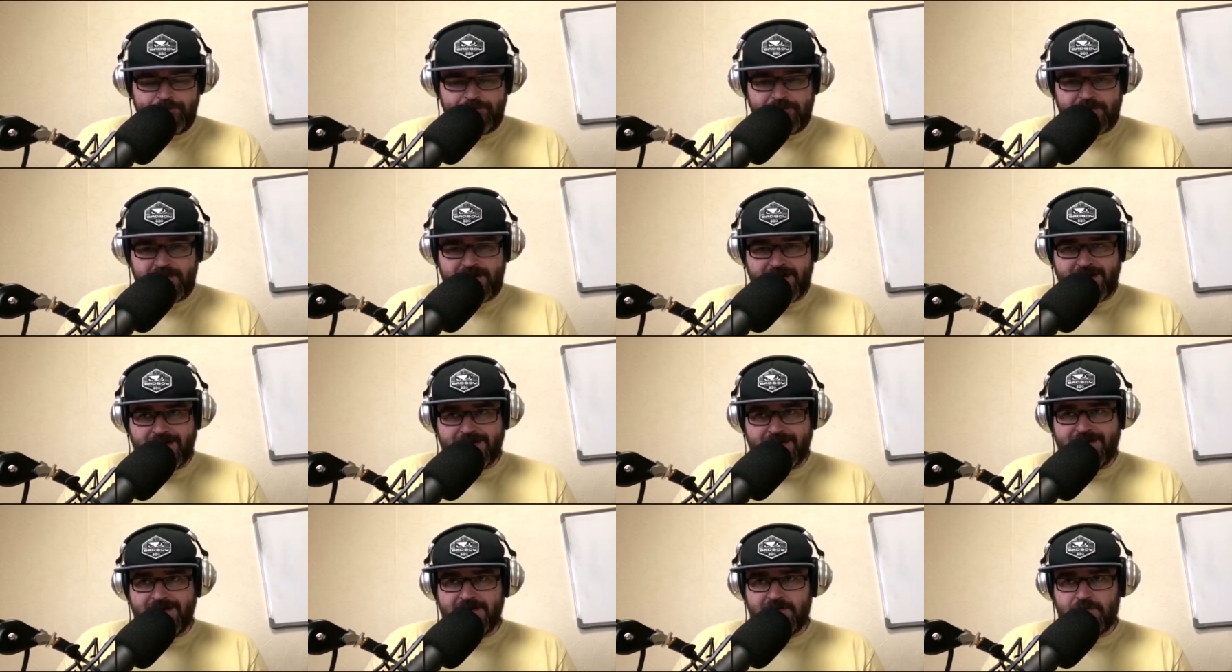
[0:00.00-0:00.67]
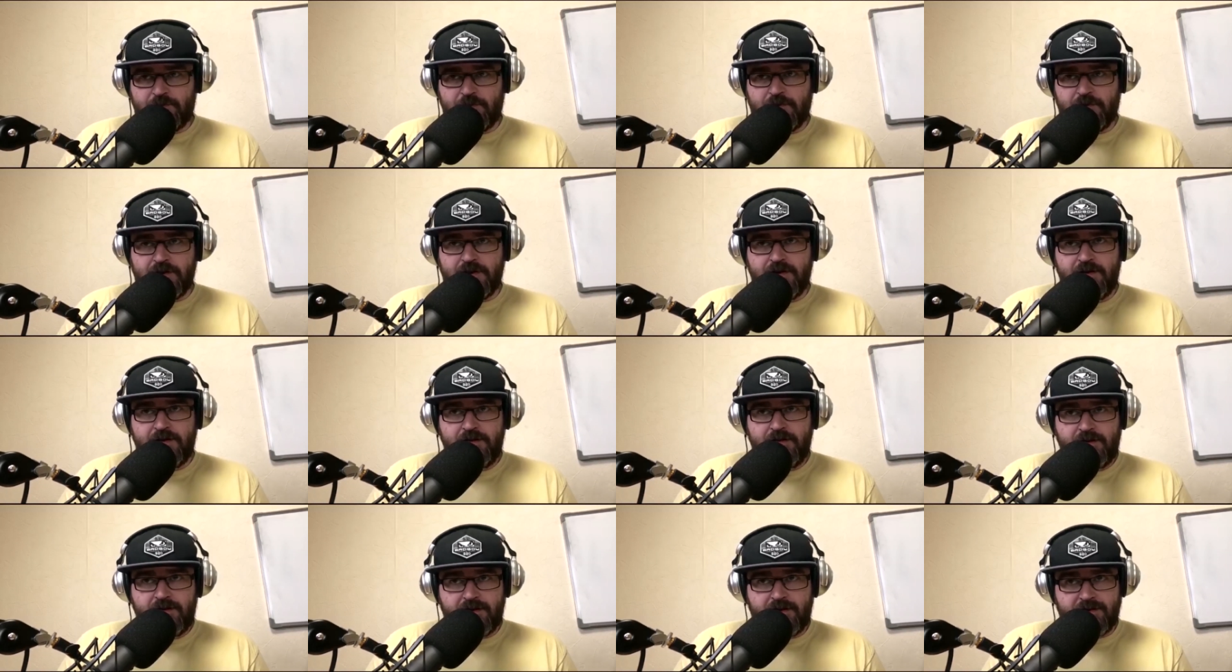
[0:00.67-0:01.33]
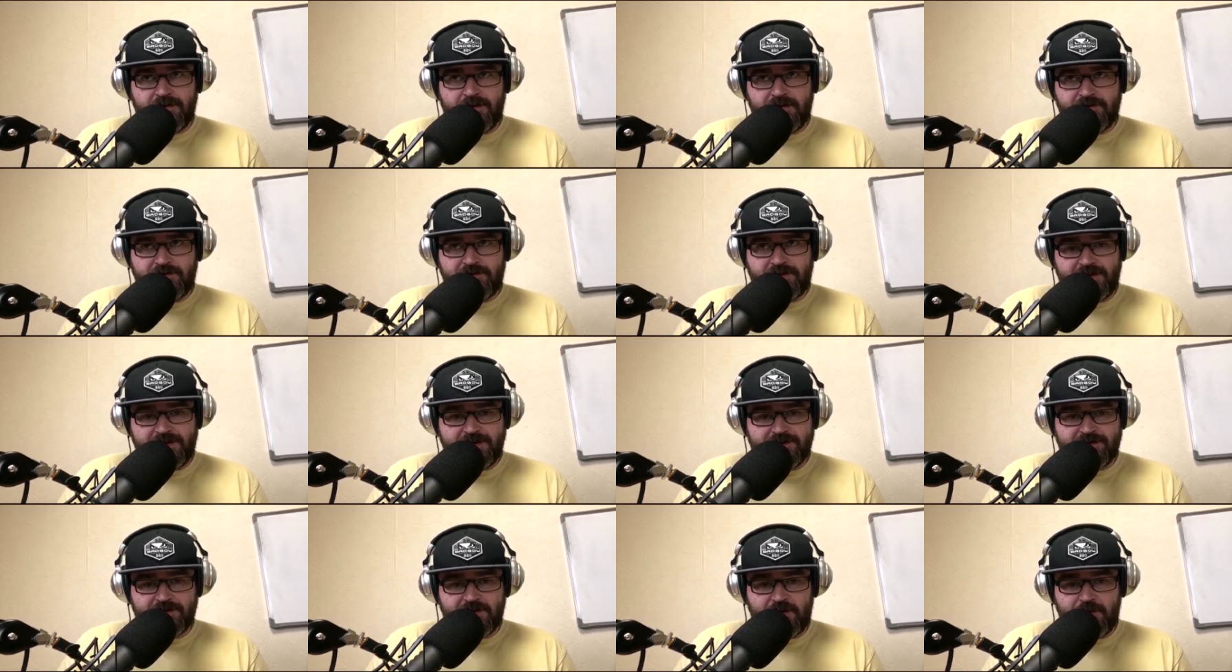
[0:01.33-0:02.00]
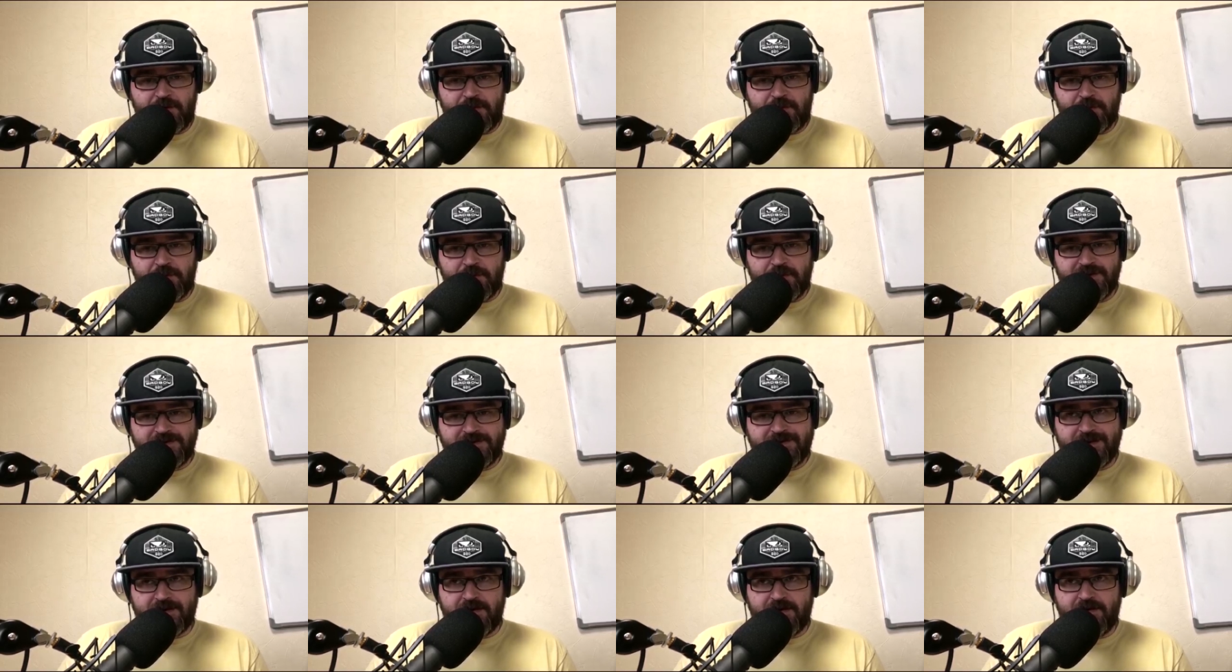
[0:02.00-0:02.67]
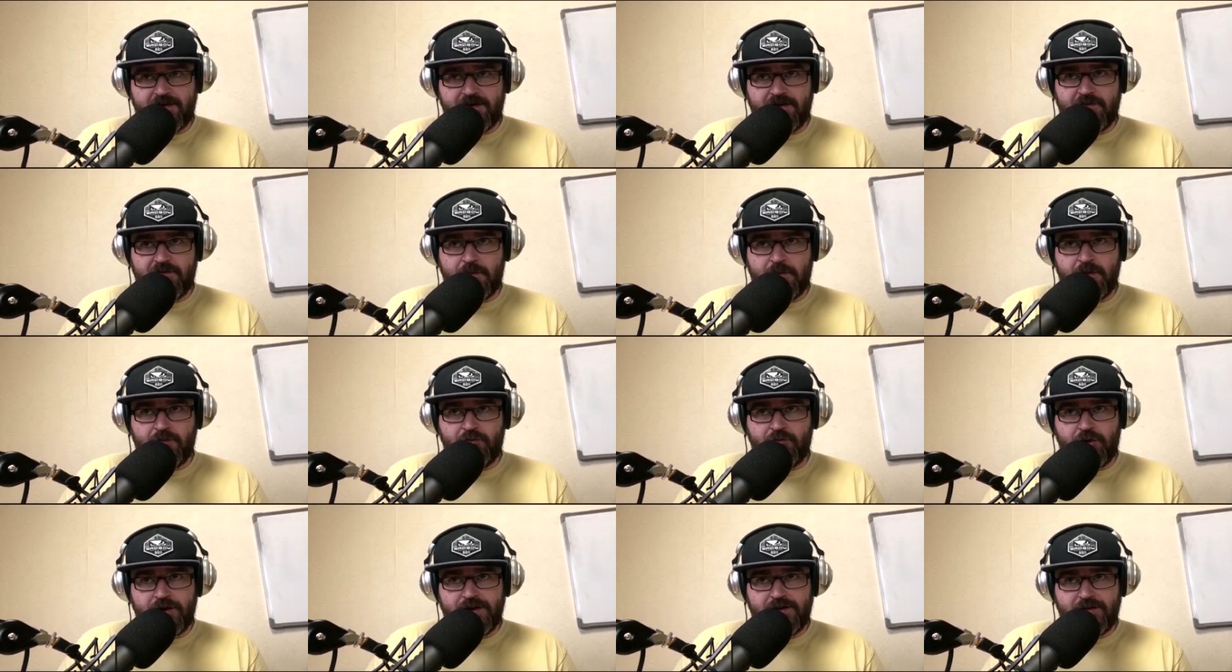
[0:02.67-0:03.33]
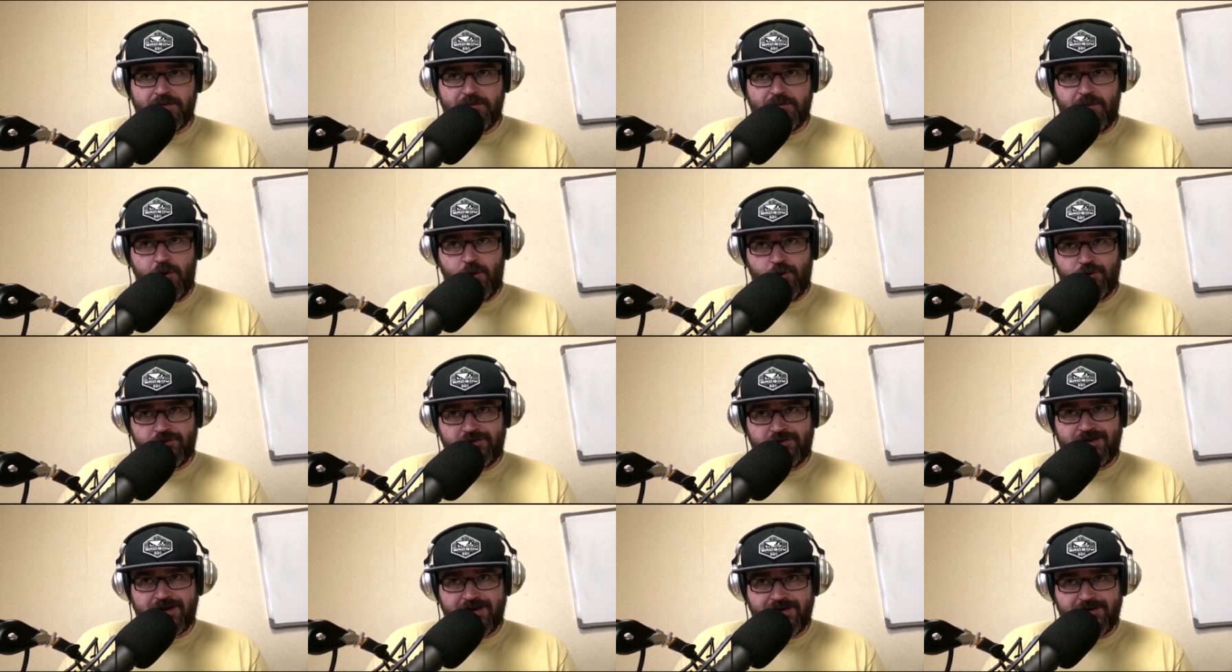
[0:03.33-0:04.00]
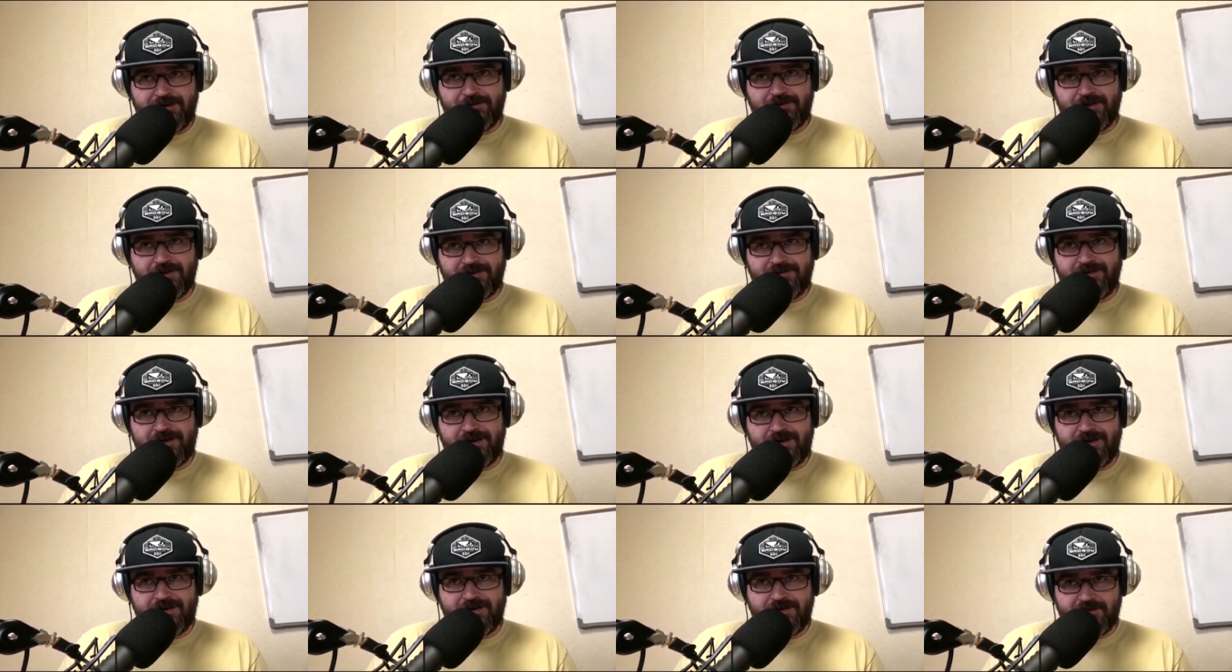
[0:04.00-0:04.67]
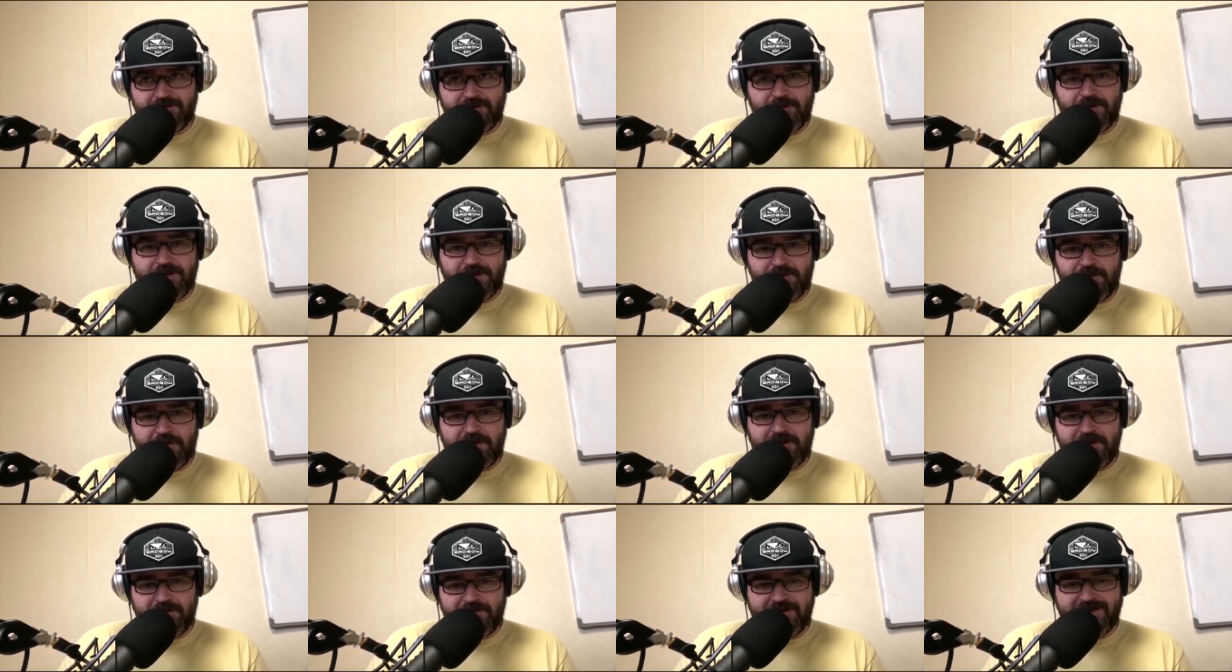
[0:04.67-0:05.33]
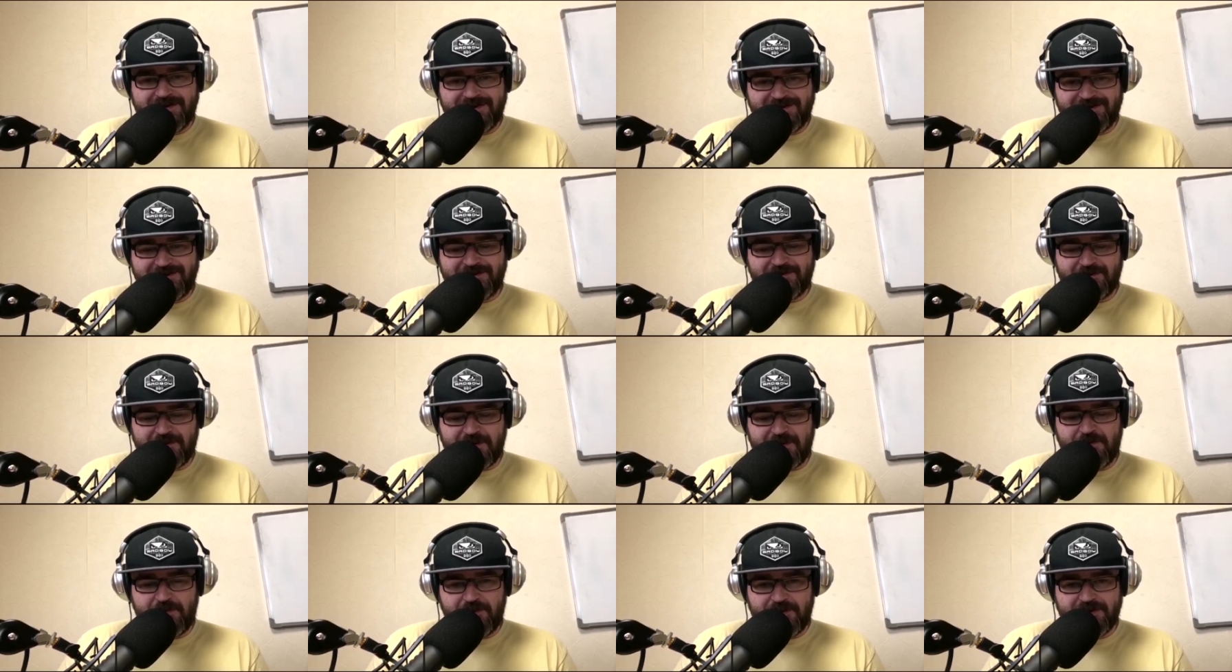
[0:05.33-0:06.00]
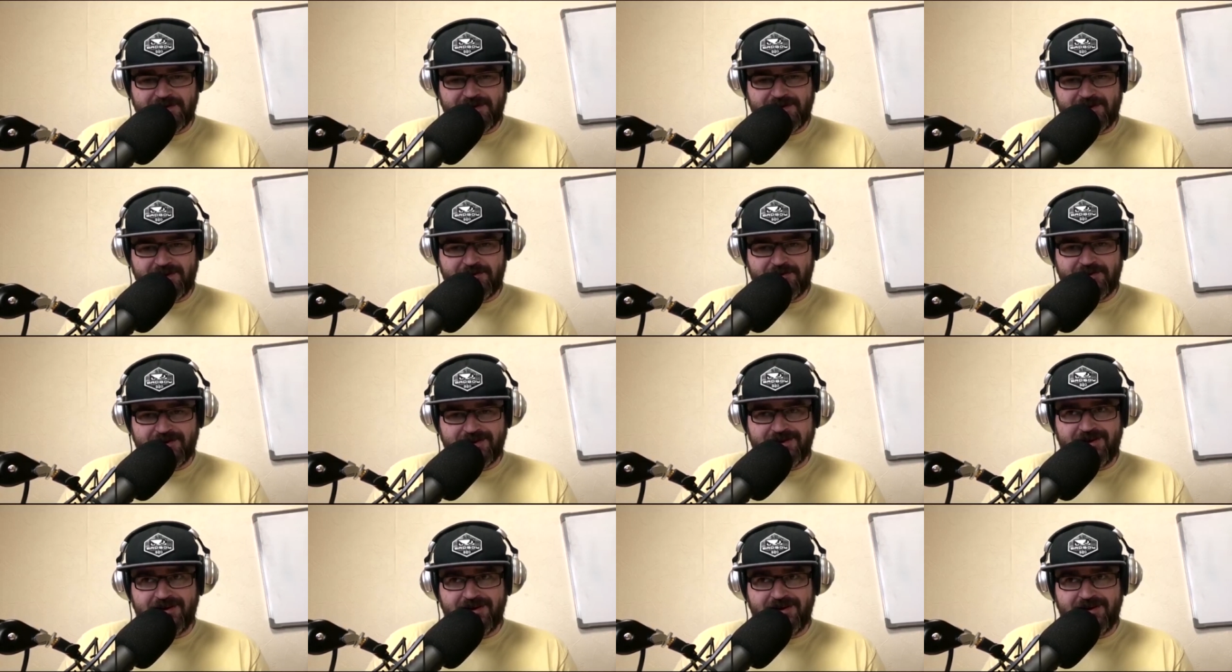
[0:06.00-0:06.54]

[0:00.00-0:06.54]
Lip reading: And this one, I've said this a couple of weeks, and I've been right most times I've said it as well, by the way. I just want to point that out.